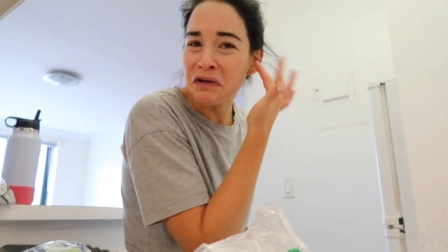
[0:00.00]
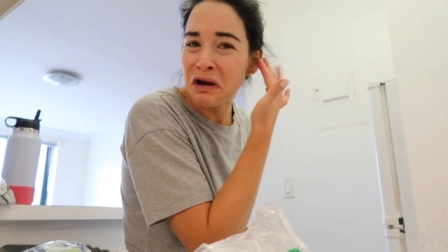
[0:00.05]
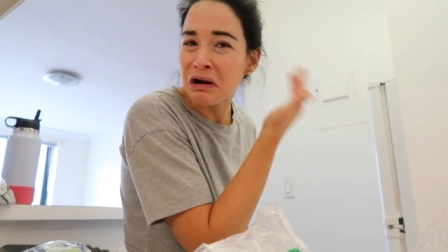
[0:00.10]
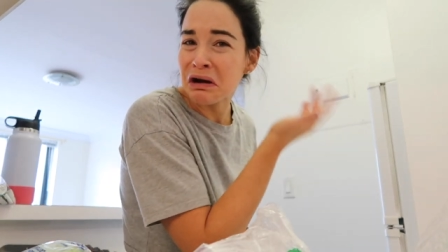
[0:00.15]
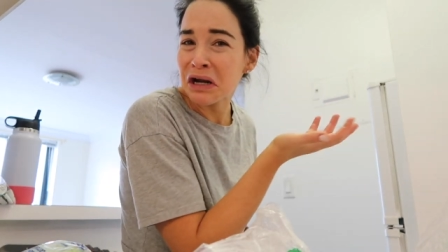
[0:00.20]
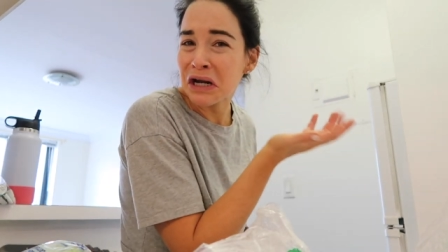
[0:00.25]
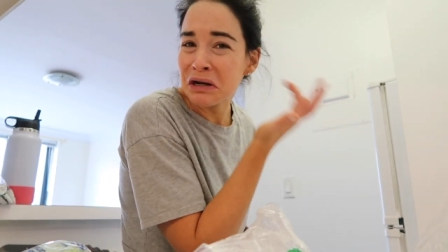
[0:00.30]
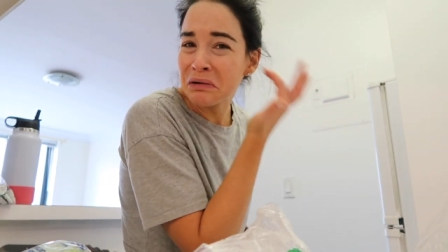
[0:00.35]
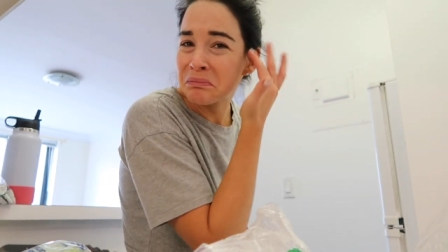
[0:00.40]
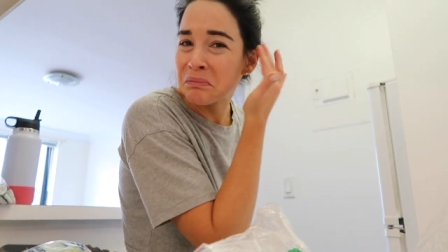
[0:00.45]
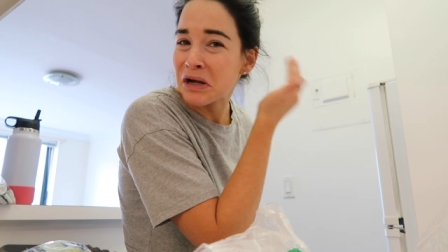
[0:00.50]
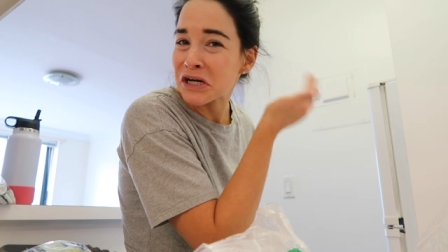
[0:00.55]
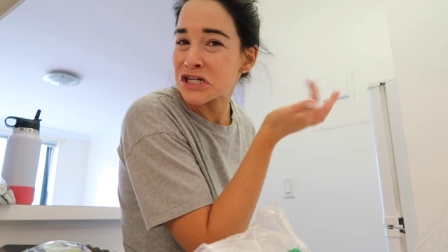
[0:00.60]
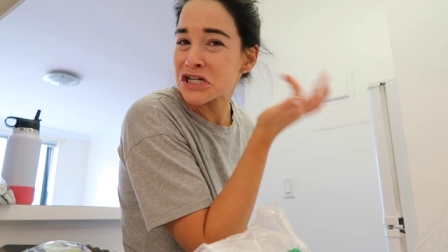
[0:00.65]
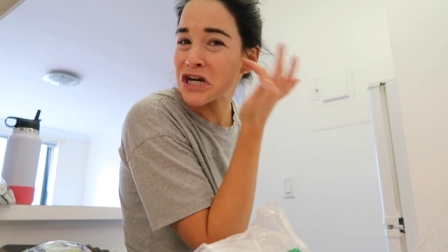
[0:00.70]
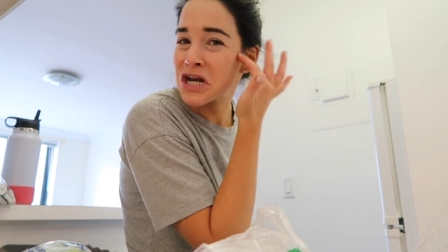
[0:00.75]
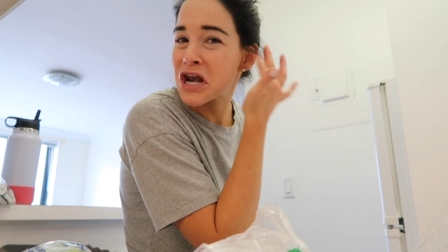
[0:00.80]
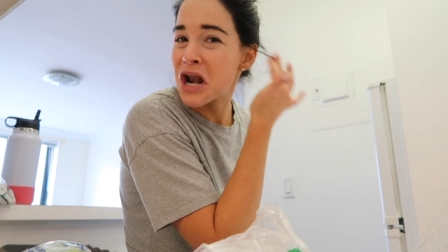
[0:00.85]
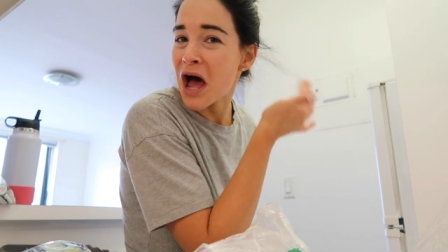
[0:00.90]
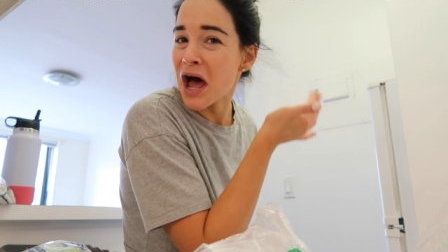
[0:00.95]
very
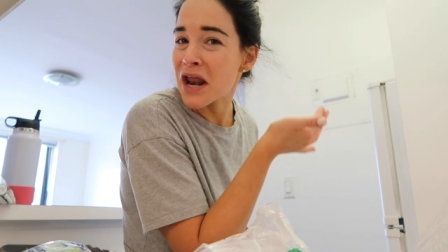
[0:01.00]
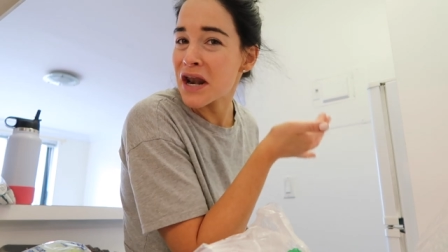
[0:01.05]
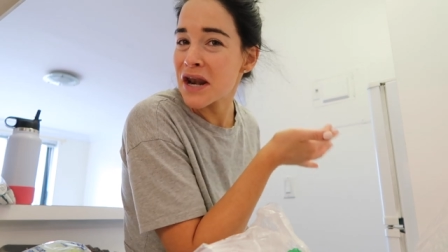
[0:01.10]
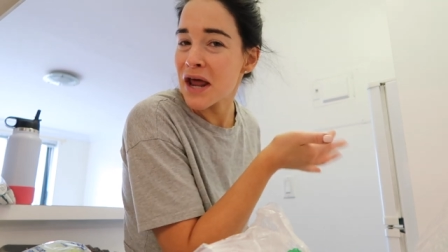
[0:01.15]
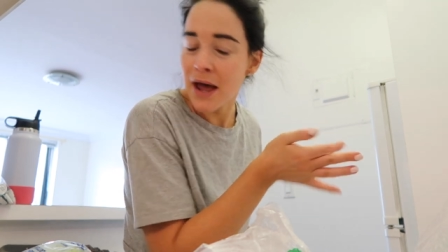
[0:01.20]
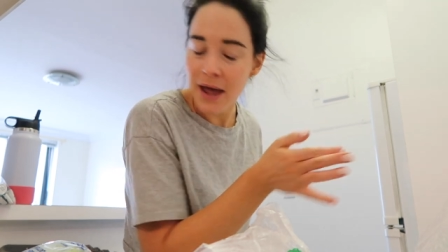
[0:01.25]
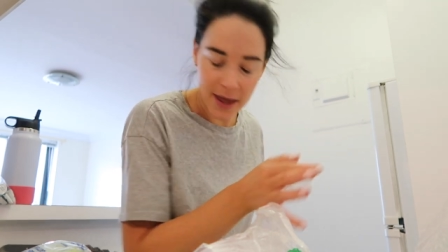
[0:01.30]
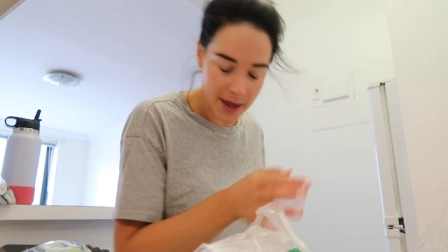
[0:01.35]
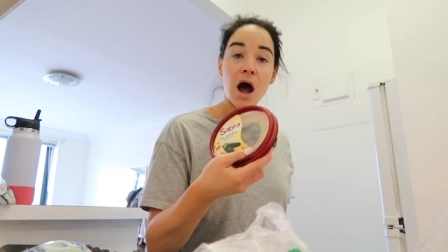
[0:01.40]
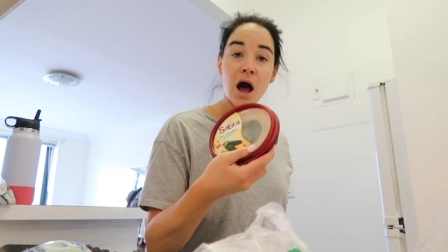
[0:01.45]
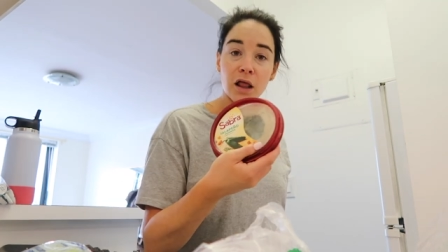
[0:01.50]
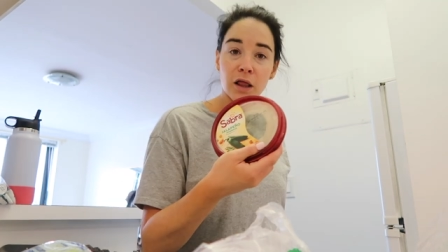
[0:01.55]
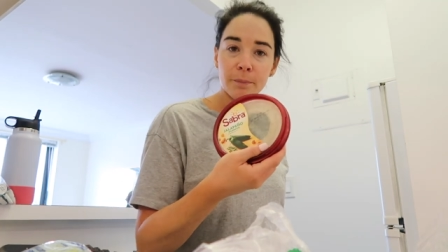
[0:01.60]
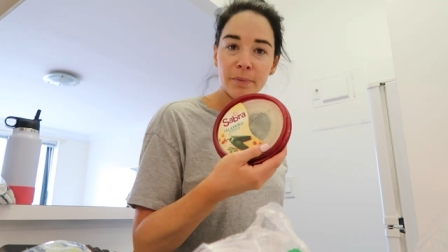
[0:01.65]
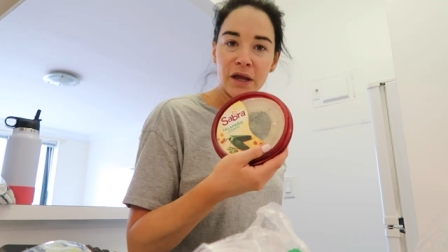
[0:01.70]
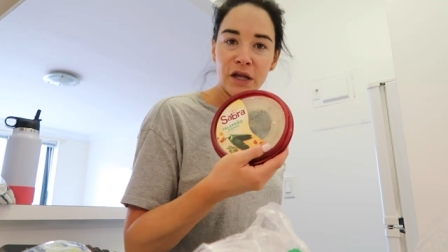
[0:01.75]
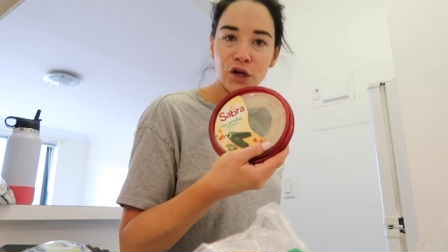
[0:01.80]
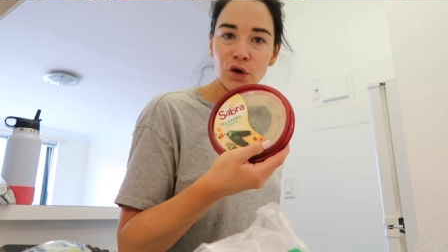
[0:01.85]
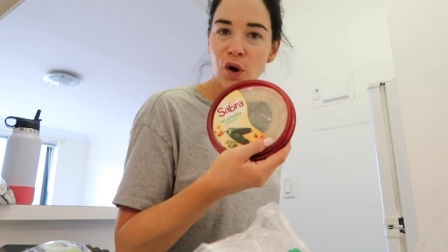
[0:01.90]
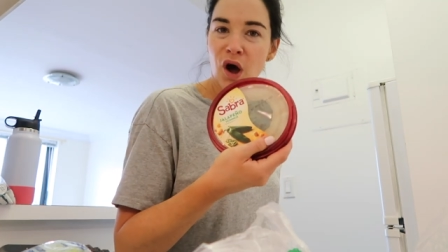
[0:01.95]
much none.
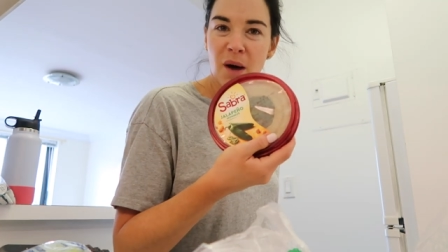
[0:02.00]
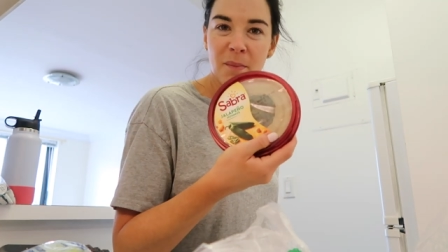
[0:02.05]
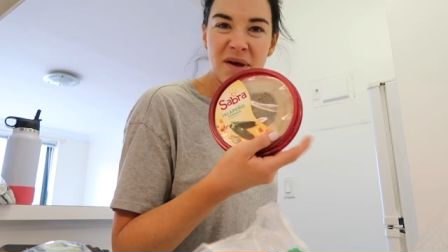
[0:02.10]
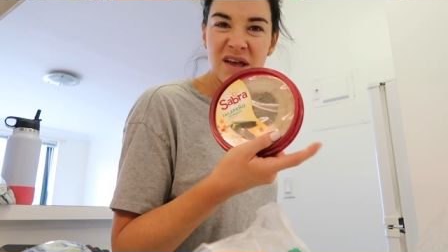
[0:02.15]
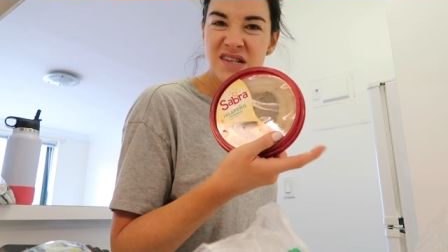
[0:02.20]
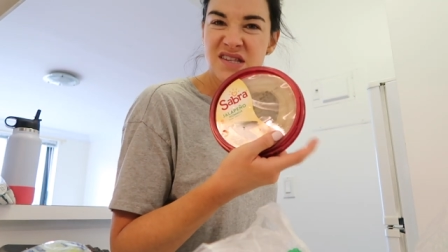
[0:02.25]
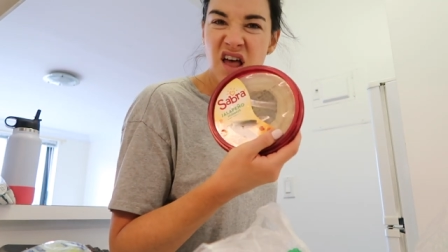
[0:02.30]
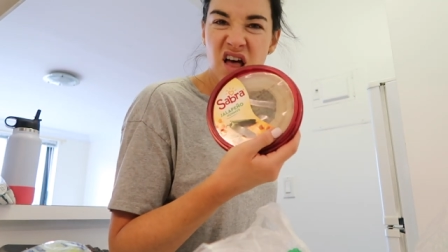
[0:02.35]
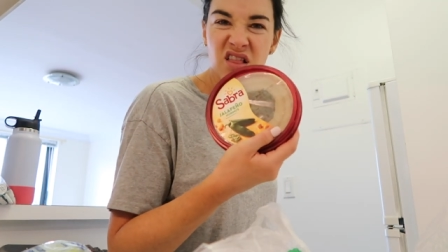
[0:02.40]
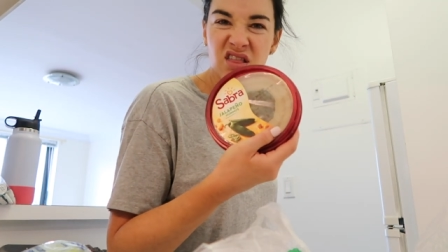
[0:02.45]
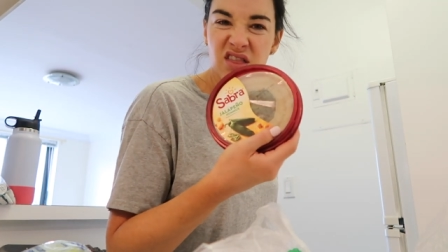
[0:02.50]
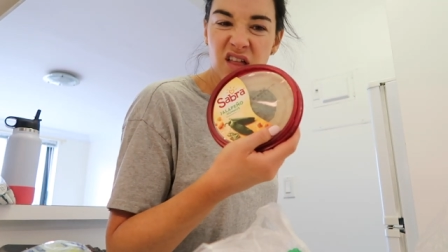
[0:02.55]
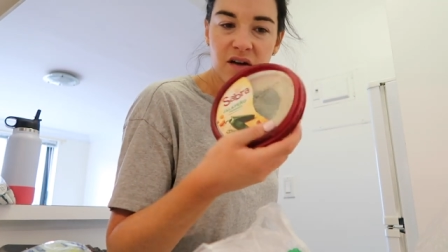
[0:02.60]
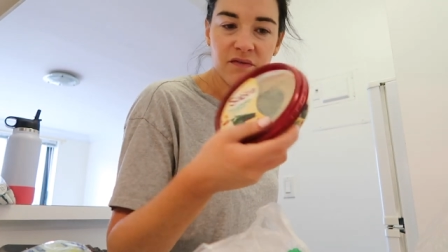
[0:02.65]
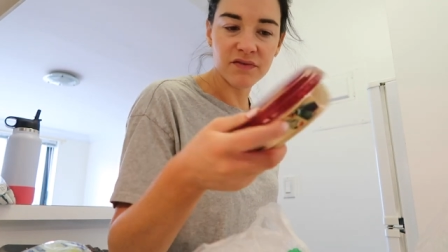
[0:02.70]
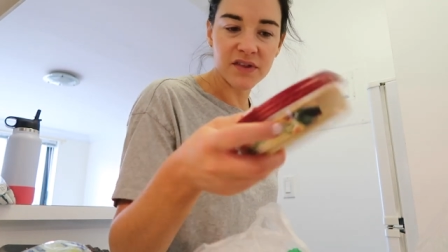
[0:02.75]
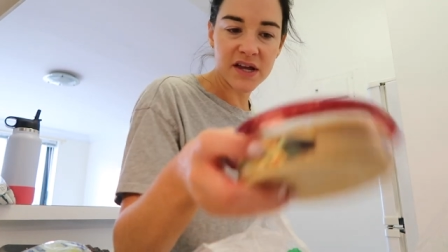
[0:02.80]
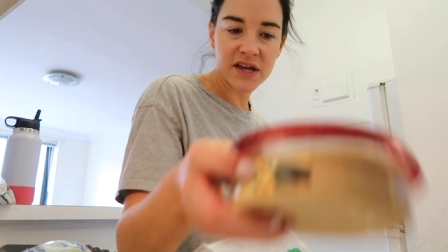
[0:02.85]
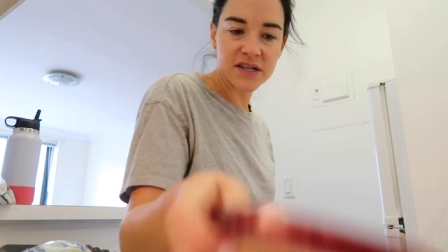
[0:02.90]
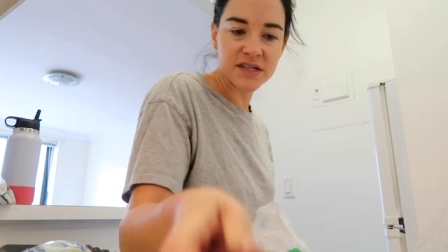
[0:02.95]
Jalapeno hummus,
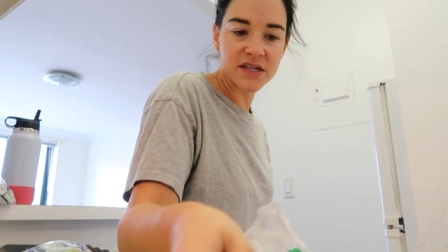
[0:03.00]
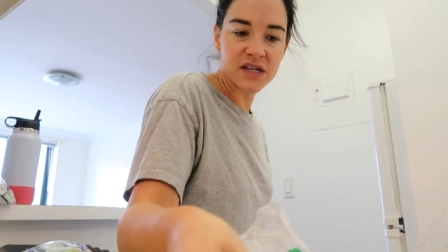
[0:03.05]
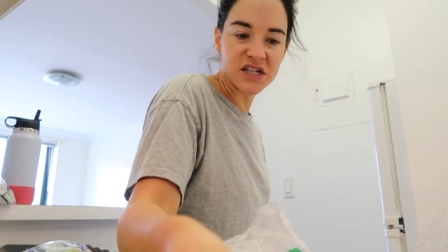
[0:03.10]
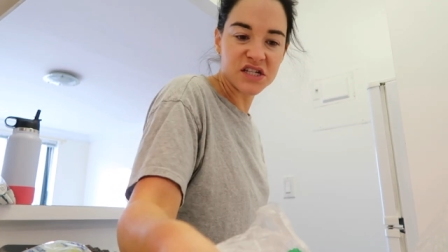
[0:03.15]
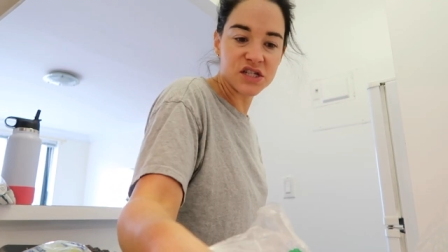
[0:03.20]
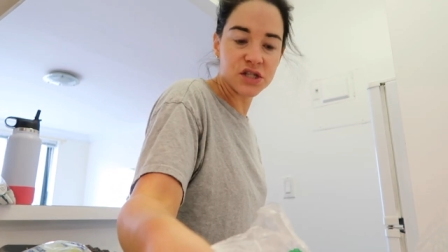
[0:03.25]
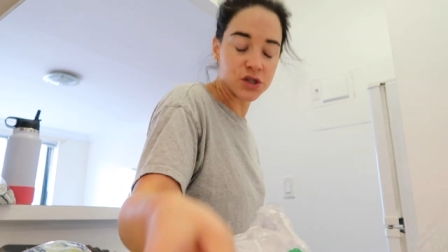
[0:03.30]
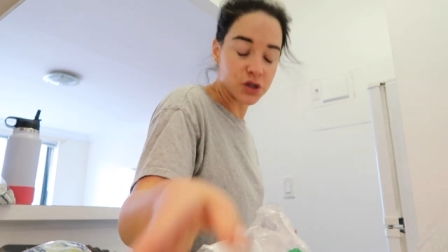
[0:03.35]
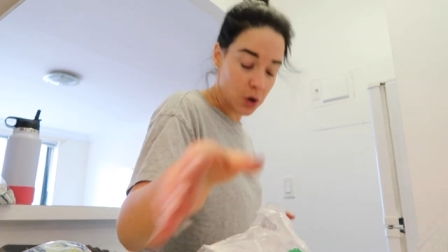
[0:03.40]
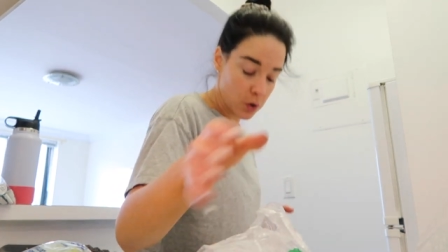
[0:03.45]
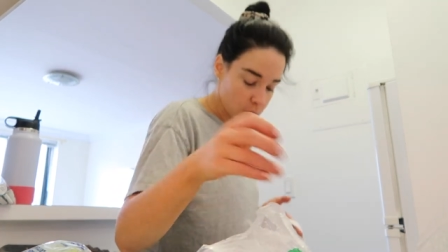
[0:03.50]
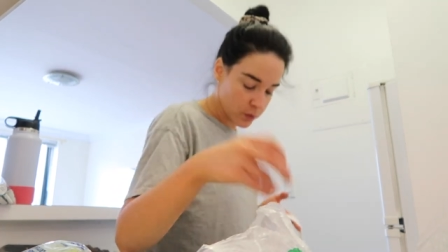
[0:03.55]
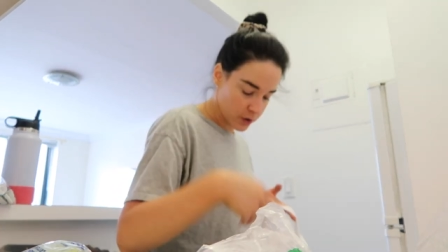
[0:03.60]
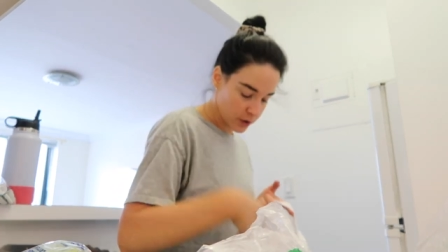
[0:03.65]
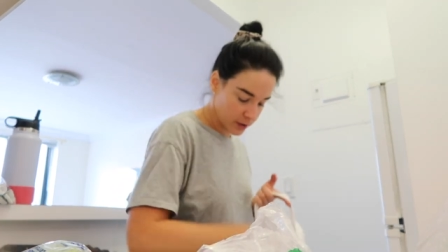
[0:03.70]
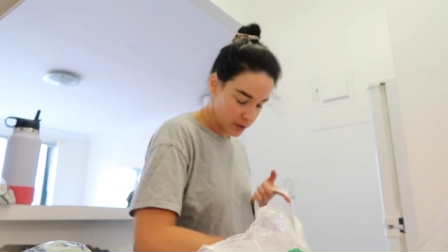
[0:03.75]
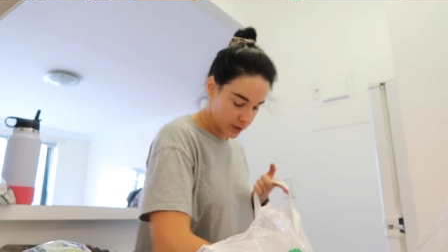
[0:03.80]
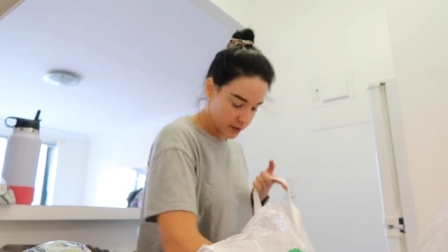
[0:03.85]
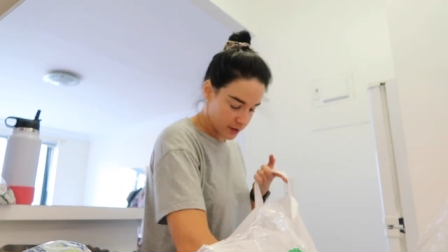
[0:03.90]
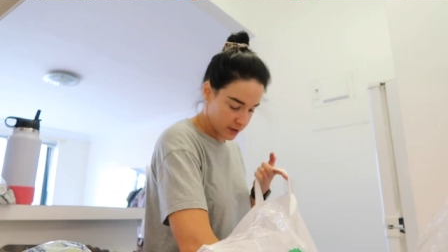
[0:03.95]
love this. It's so
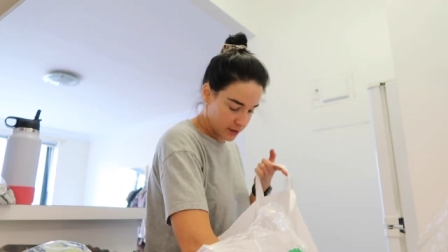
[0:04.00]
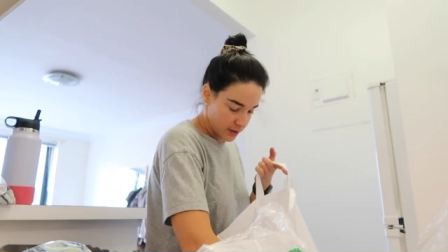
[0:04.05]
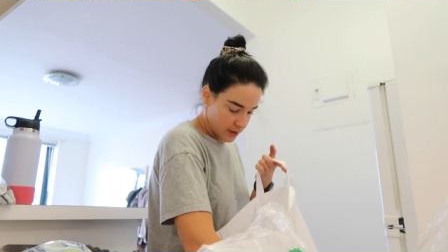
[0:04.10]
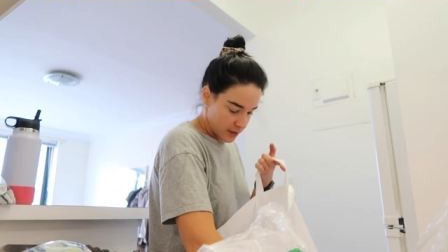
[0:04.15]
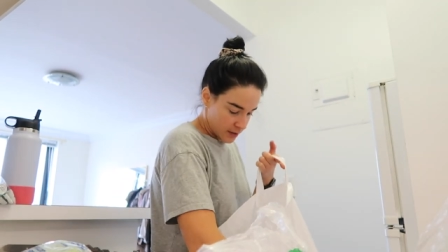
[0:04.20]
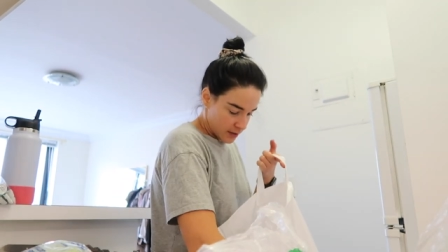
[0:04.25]
good.